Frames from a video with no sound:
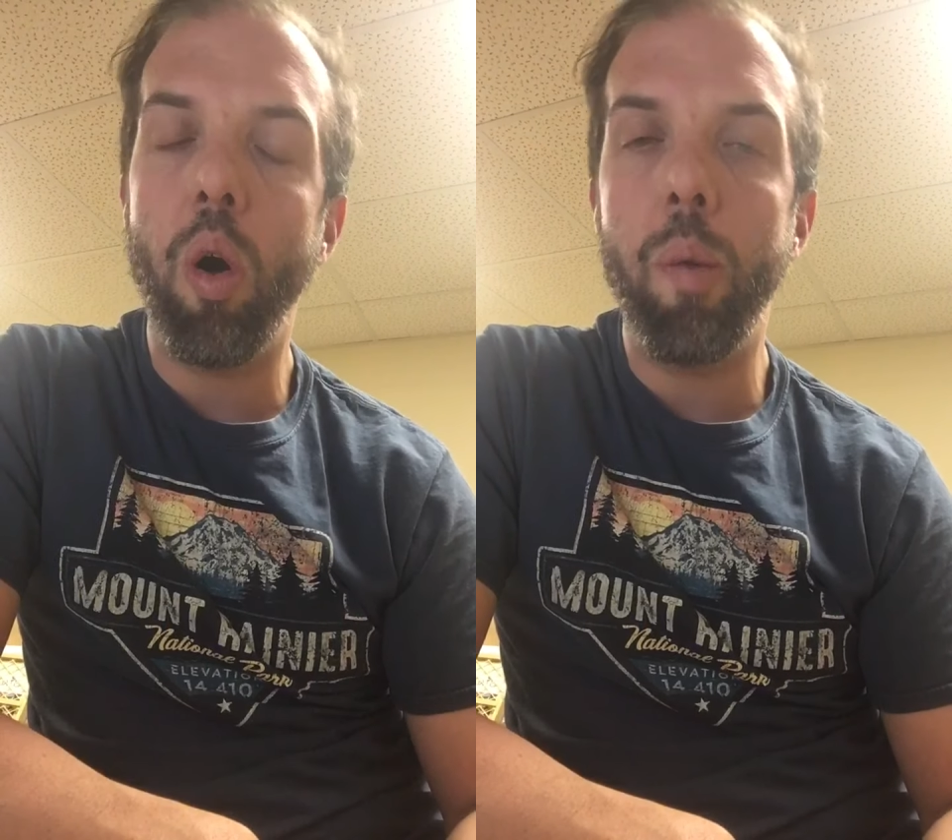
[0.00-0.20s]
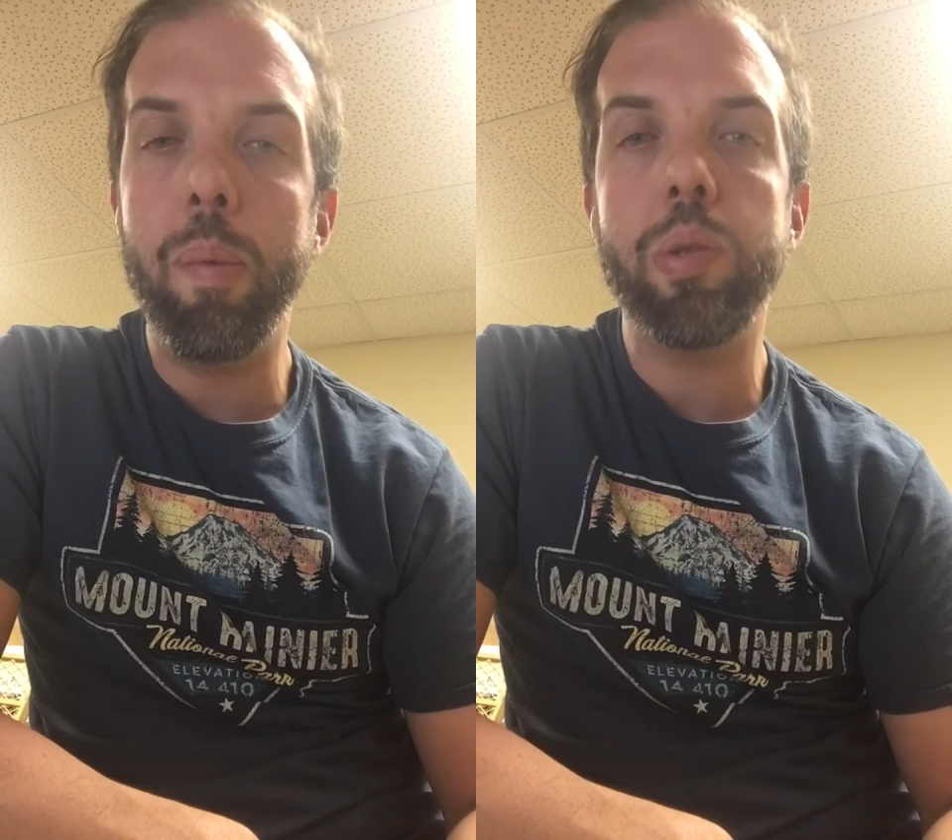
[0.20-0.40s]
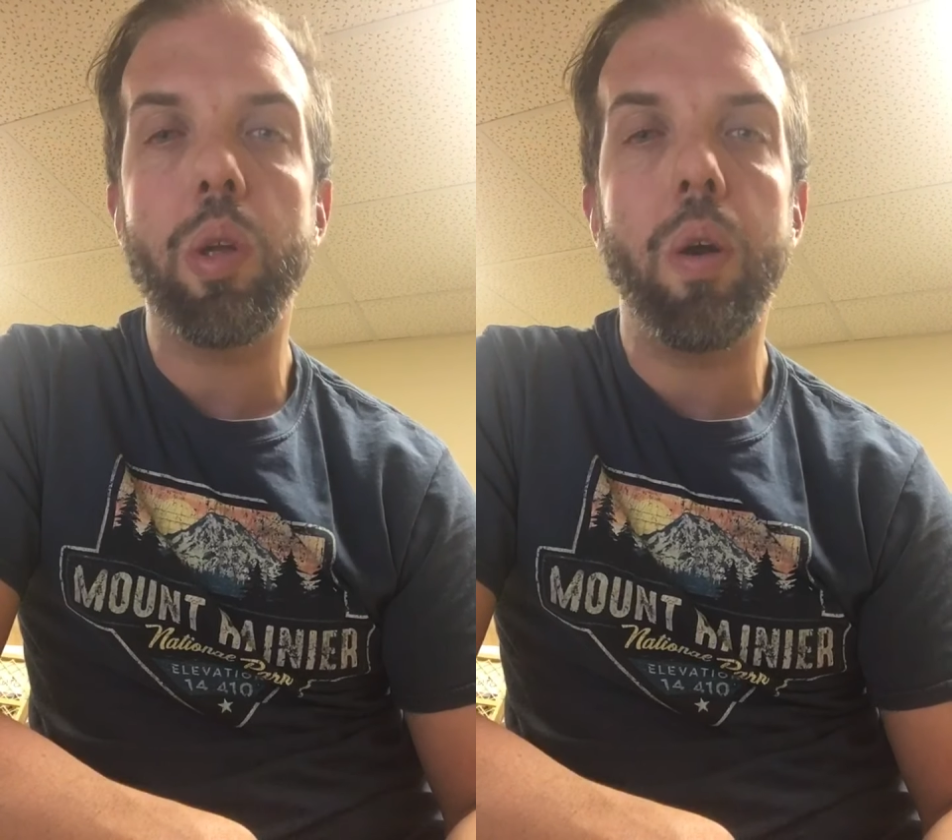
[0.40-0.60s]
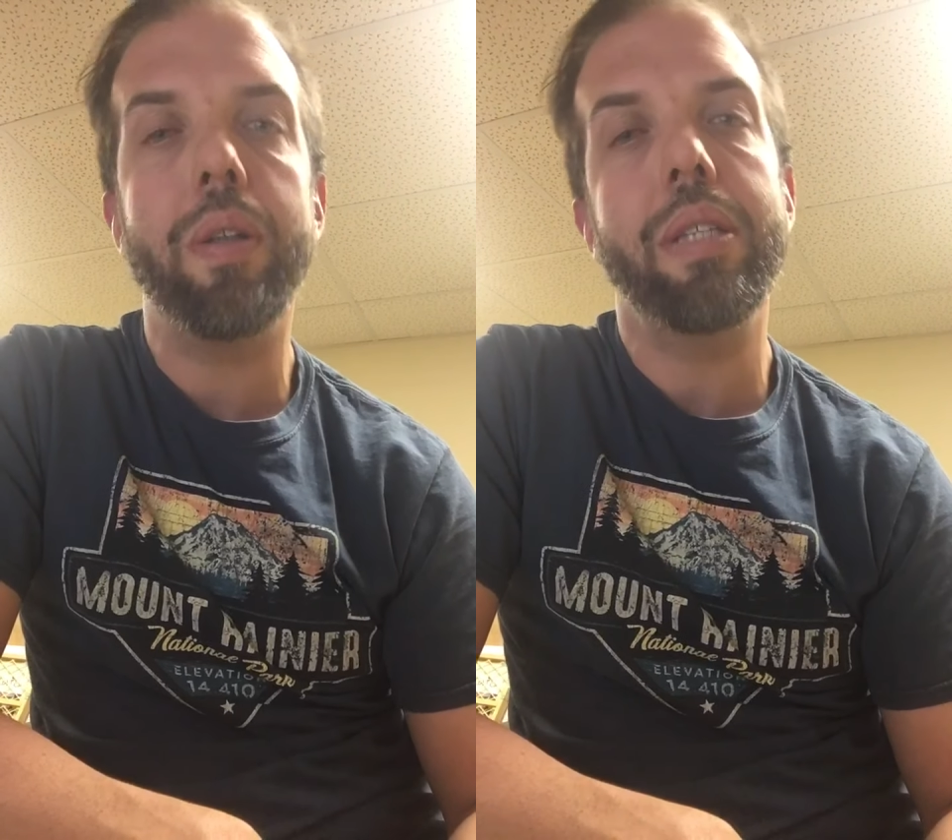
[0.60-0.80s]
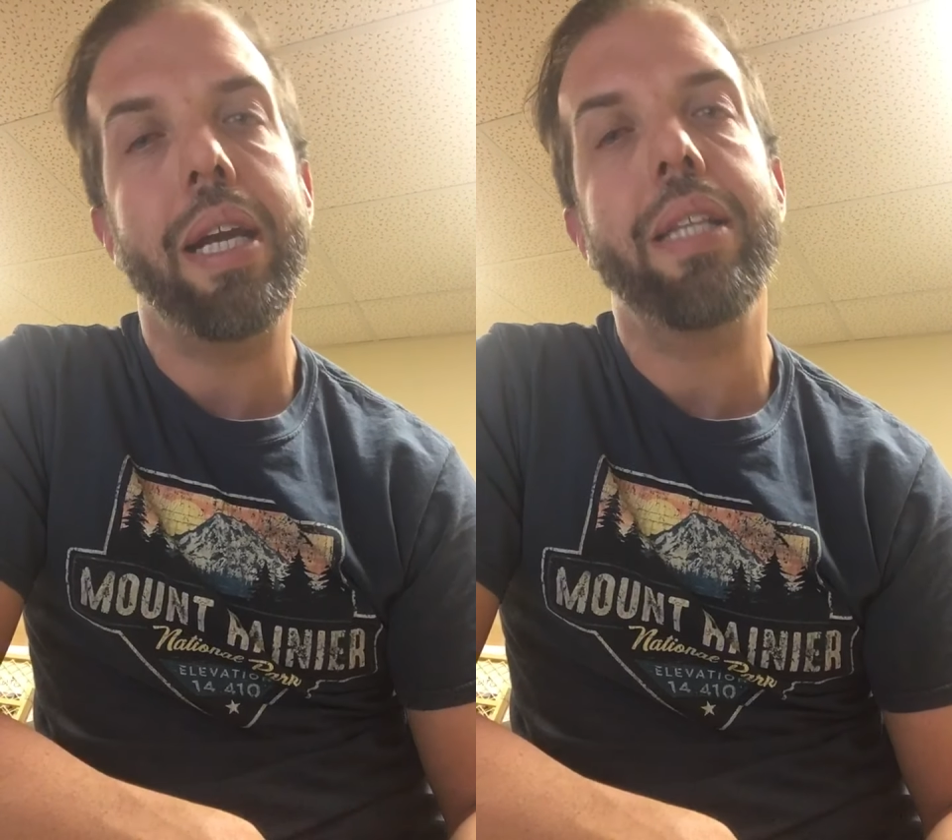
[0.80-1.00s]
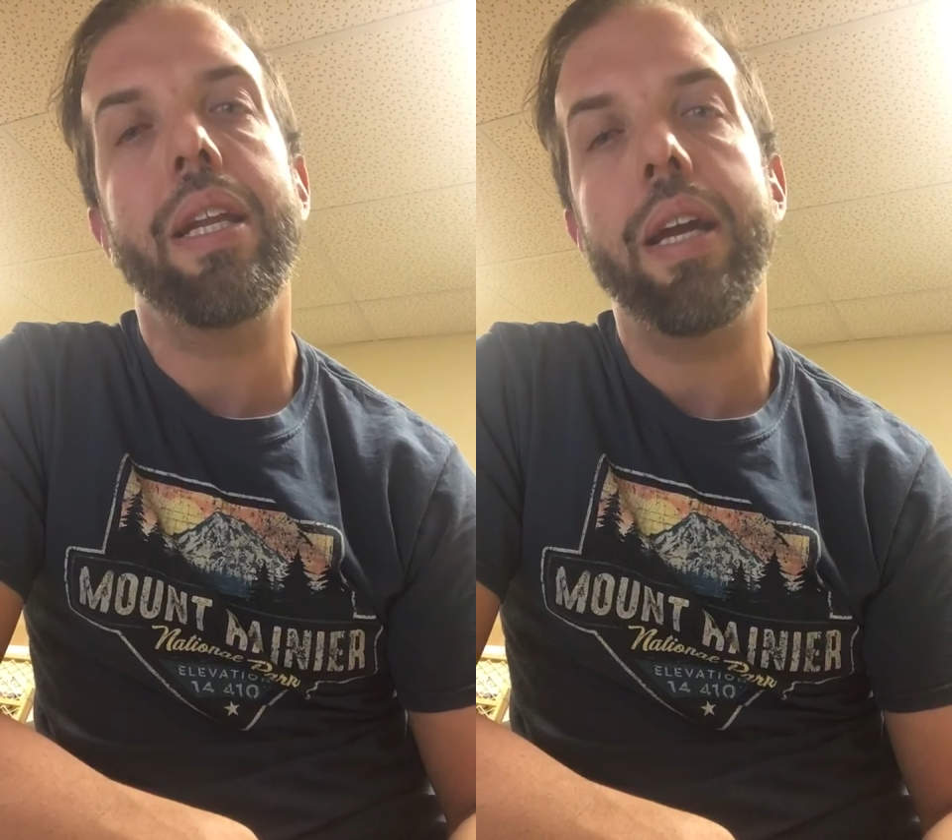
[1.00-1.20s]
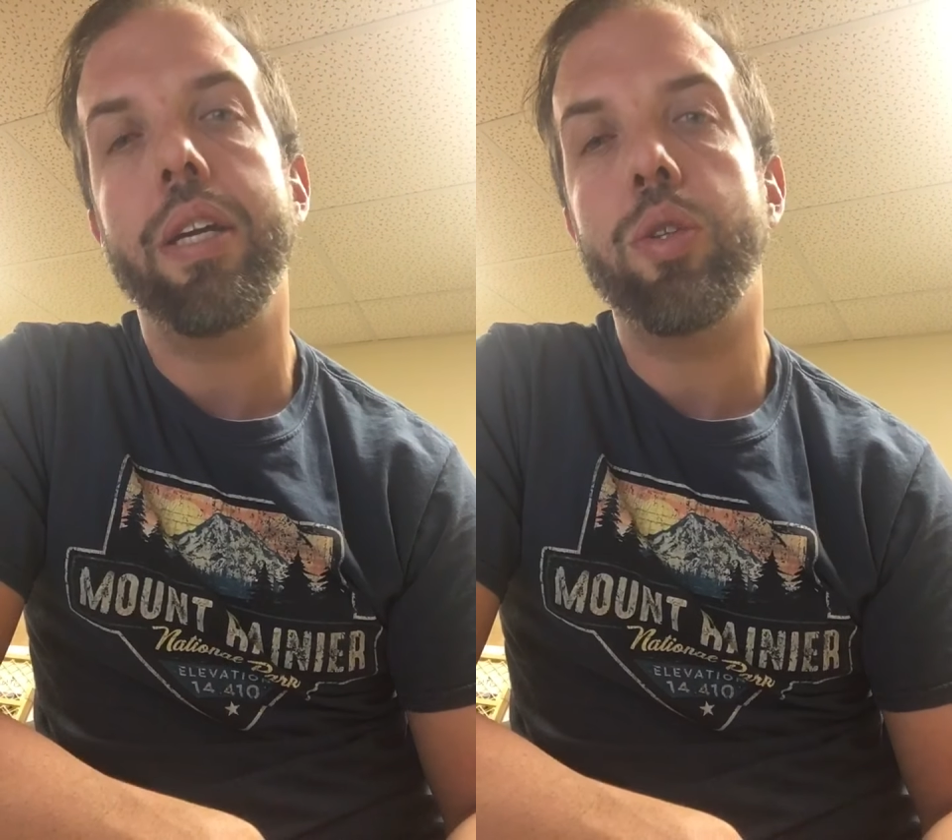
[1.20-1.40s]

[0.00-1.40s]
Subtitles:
almost all day today.